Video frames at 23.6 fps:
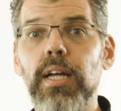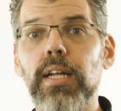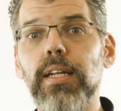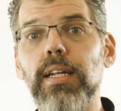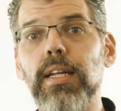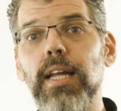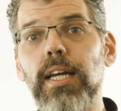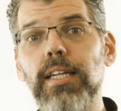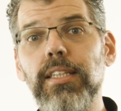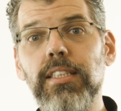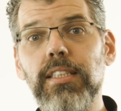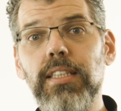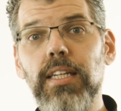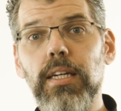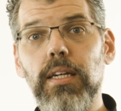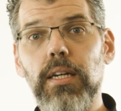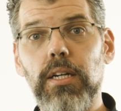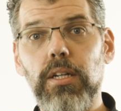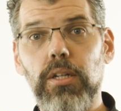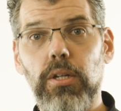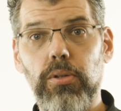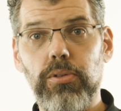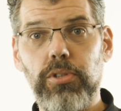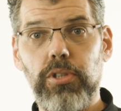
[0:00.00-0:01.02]
Let's take a
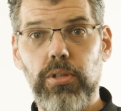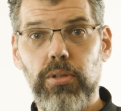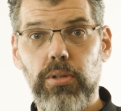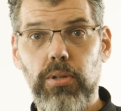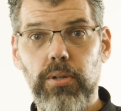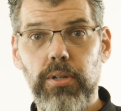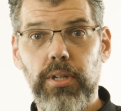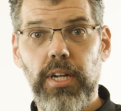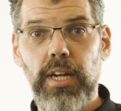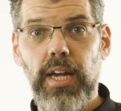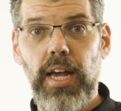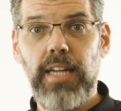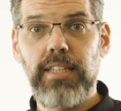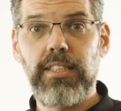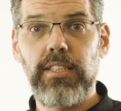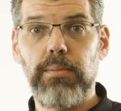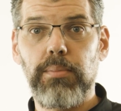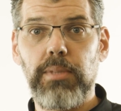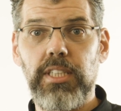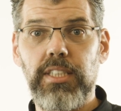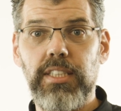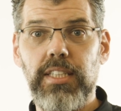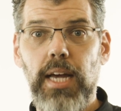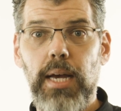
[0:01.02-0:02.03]
closer look at some
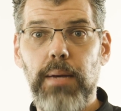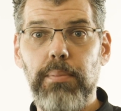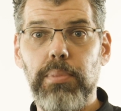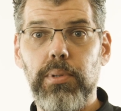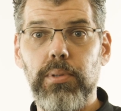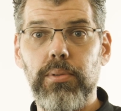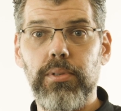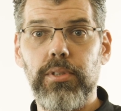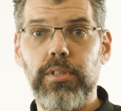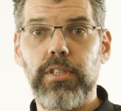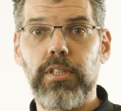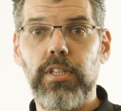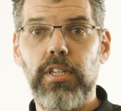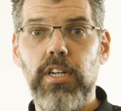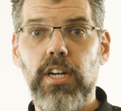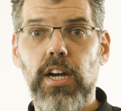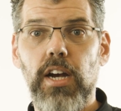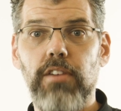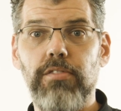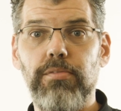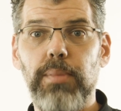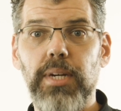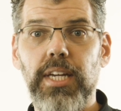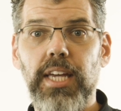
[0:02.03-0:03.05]
examples
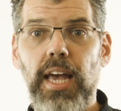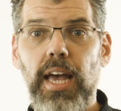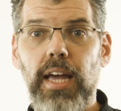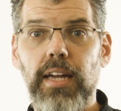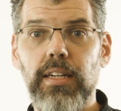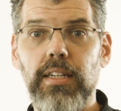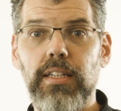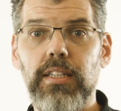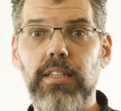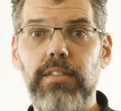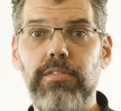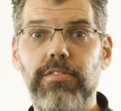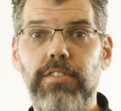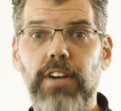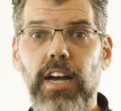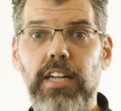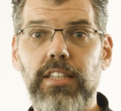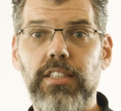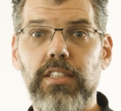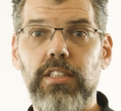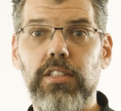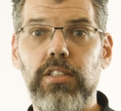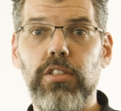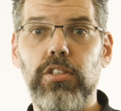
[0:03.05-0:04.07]
of mechanically
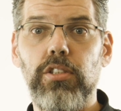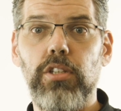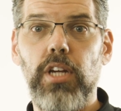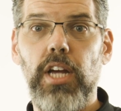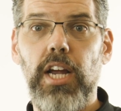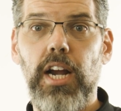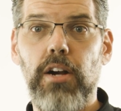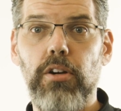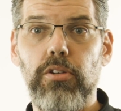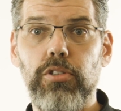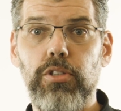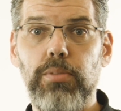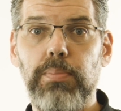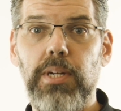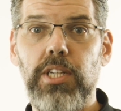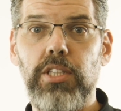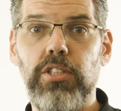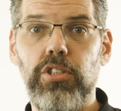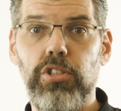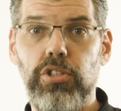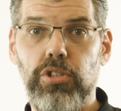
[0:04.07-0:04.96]
fastened aerospace